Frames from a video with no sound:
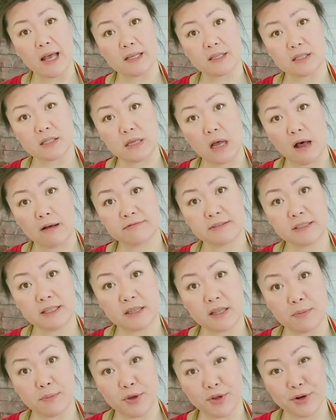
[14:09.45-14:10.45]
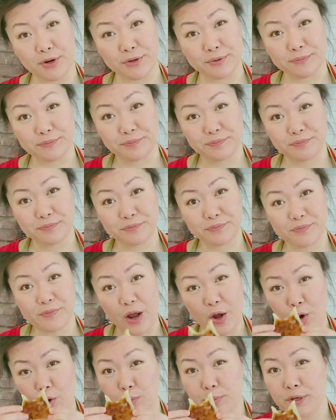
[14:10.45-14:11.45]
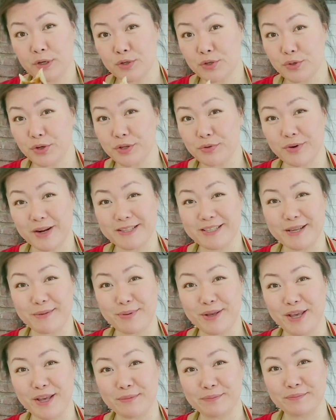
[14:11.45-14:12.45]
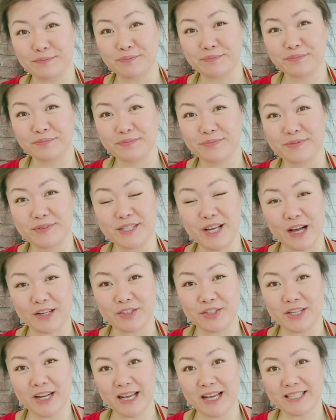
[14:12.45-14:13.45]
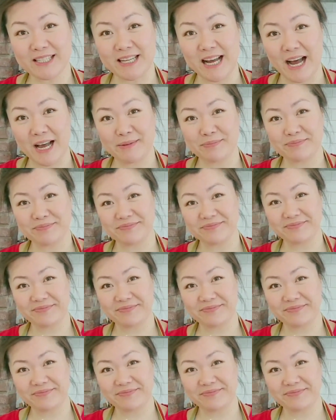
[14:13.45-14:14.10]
and soft in the middle. I hope you enjoy the recipe. Talk to you next time.